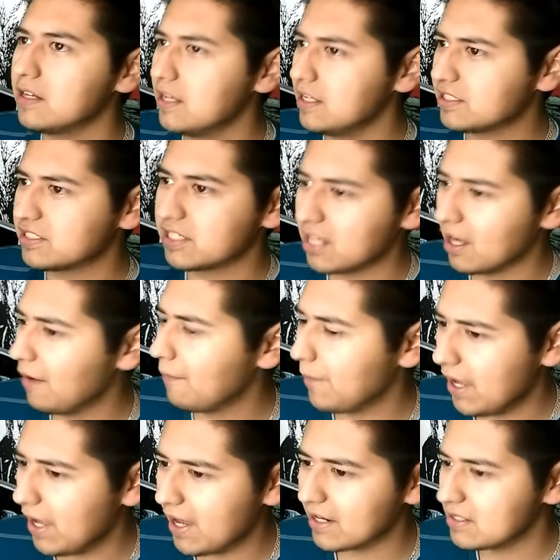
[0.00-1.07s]
needs to come
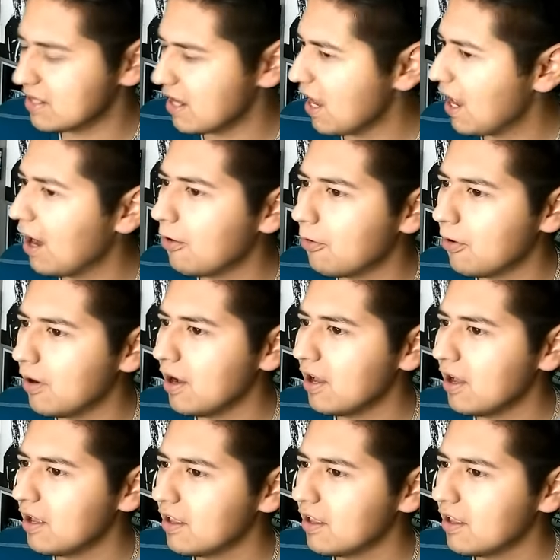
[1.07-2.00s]
back now.